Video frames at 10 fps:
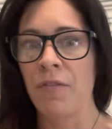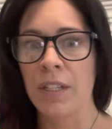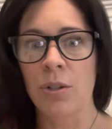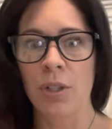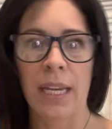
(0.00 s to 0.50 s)

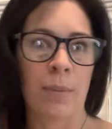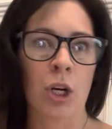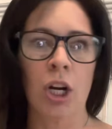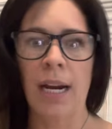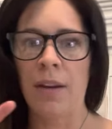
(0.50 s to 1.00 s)
physical
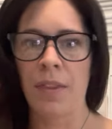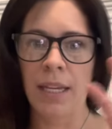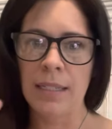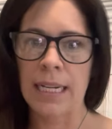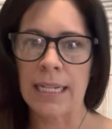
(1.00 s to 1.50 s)
labor and
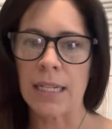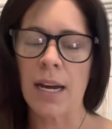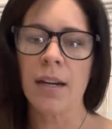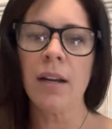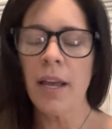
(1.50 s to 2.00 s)
things to get
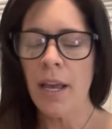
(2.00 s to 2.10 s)
done.